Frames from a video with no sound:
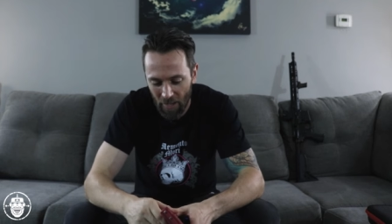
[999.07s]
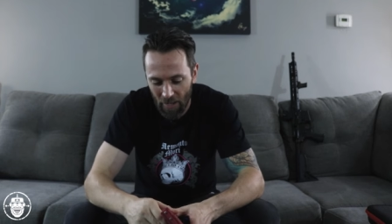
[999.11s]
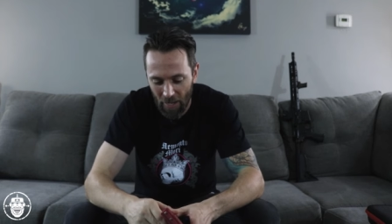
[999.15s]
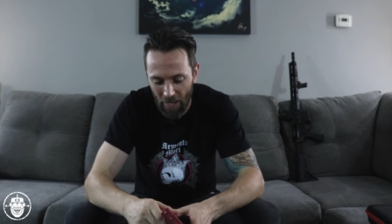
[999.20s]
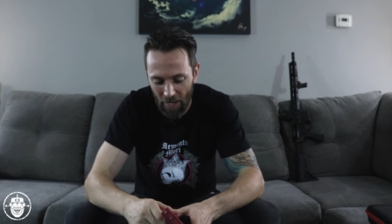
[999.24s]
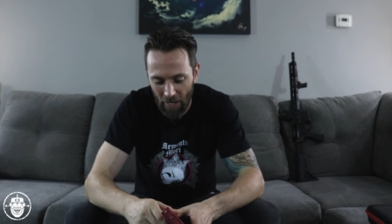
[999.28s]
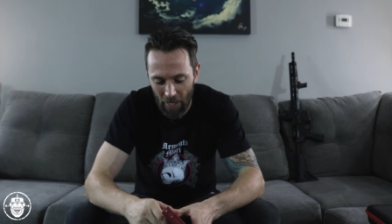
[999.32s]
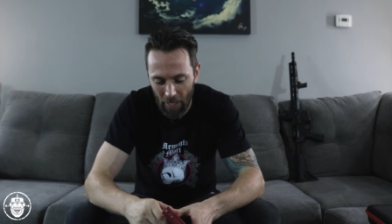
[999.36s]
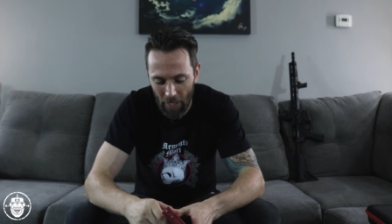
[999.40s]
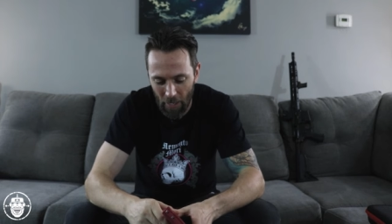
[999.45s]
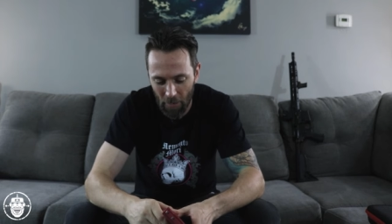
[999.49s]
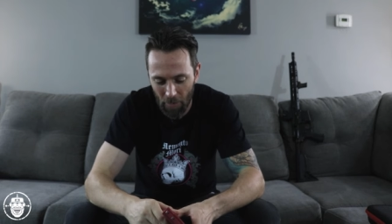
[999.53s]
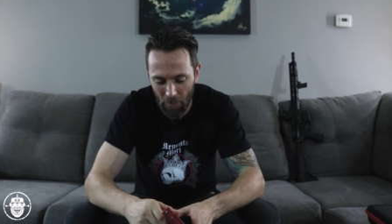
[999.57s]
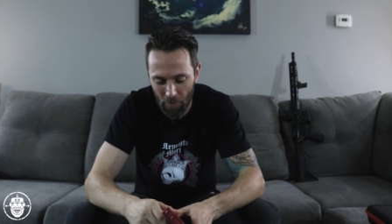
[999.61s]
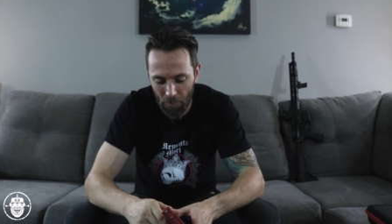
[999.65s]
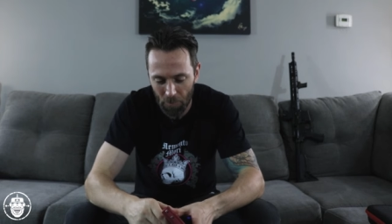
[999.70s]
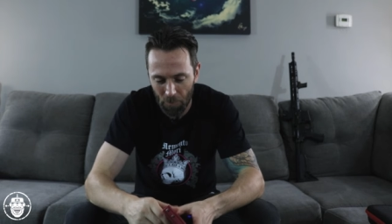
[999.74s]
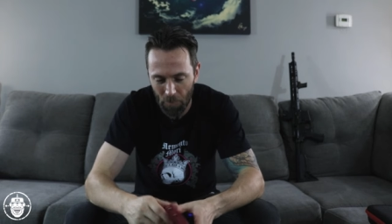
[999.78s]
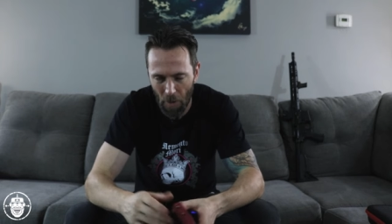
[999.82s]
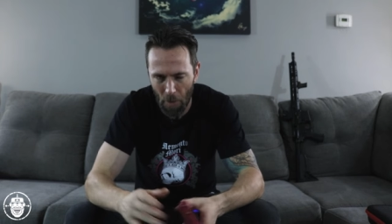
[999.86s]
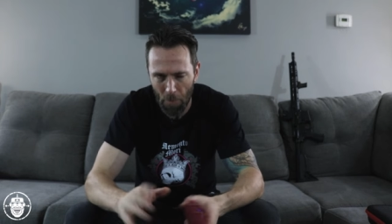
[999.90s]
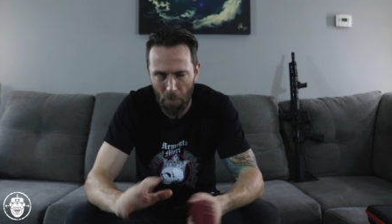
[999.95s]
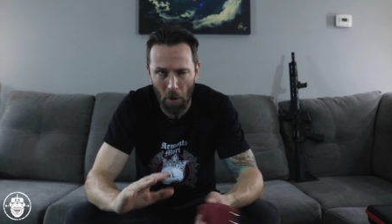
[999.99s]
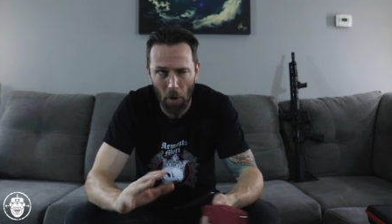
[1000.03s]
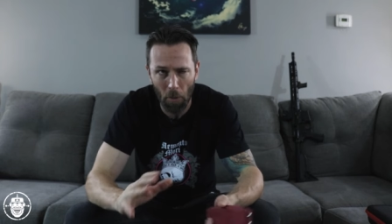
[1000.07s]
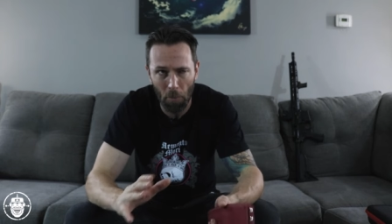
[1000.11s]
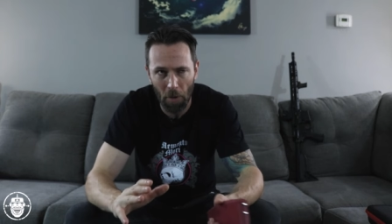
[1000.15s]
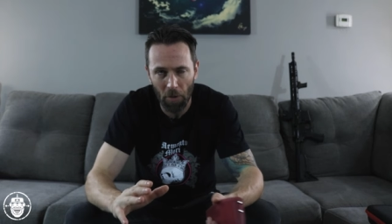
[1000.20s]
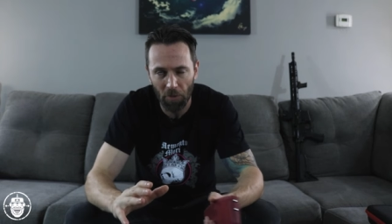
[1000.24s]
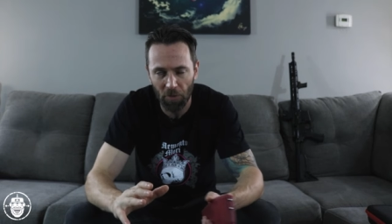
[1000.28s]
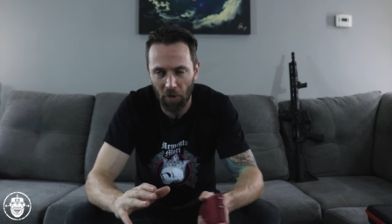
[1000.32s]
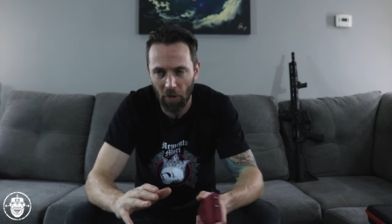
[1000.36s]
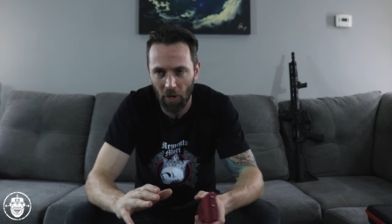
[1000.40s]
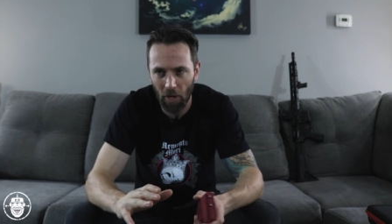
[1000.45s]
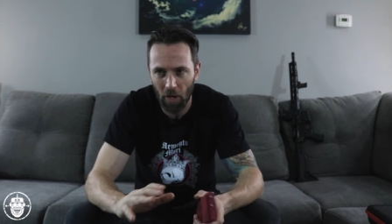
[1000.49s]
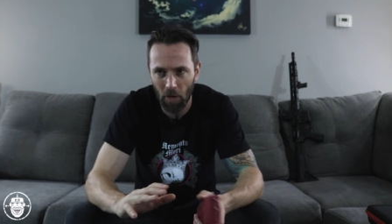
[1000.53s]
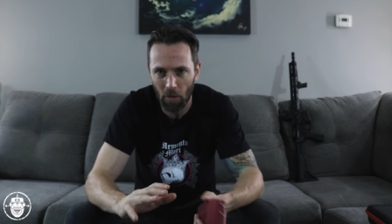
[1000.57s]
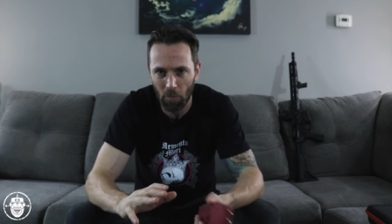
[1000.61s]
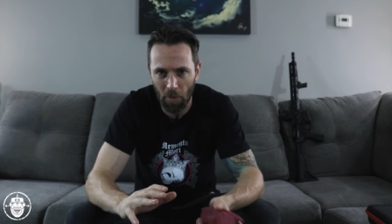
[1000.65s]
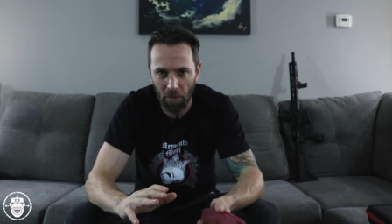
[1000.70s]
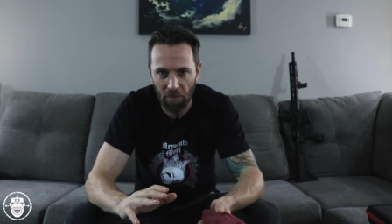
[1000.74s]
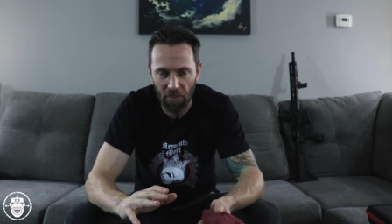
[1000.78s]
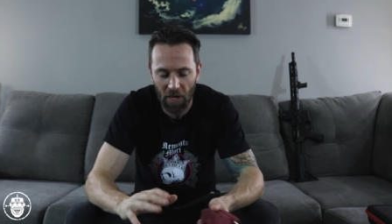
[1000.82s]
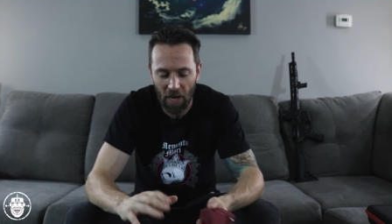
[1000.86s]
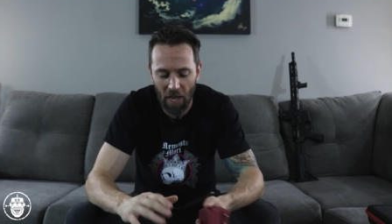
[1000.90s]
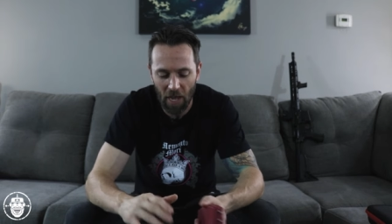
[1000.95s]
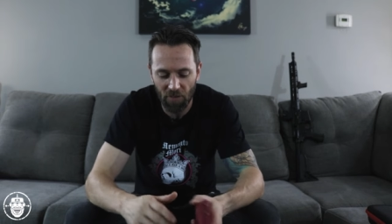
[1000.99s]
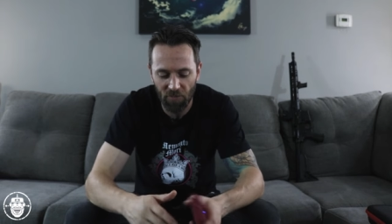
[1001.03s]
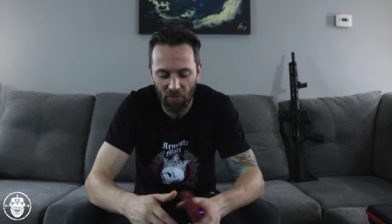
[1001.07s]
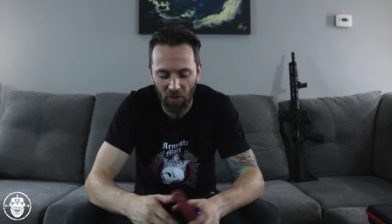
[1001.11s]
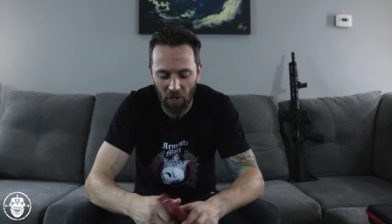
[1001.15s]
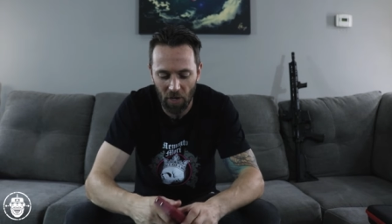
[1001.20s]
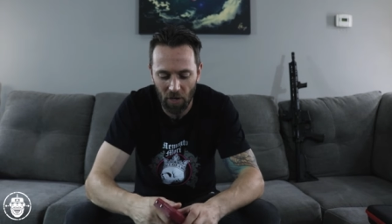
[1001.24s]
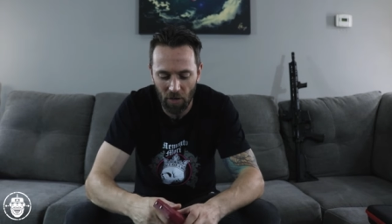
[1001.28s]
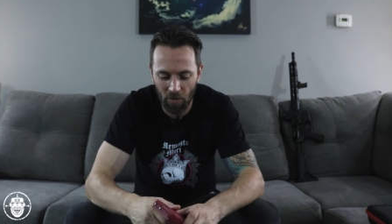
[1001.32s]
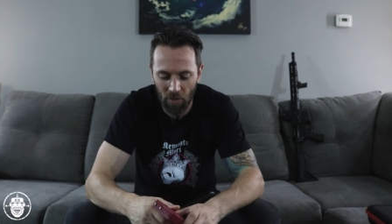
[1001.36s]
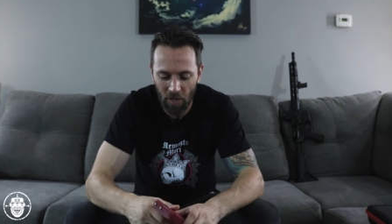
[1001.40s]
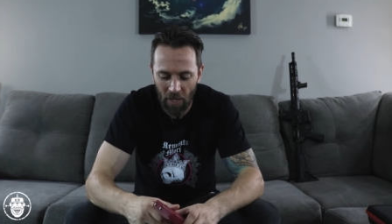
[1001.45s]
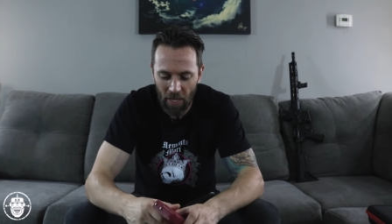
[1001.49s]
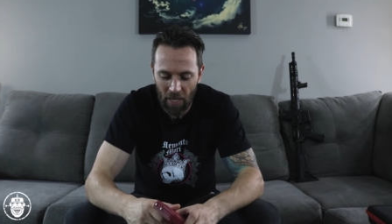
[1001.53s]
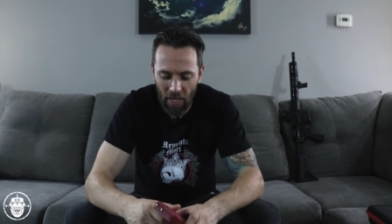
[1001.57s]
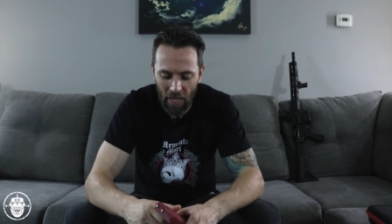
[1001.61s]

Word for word: um, about a month ago, a month and a half ago.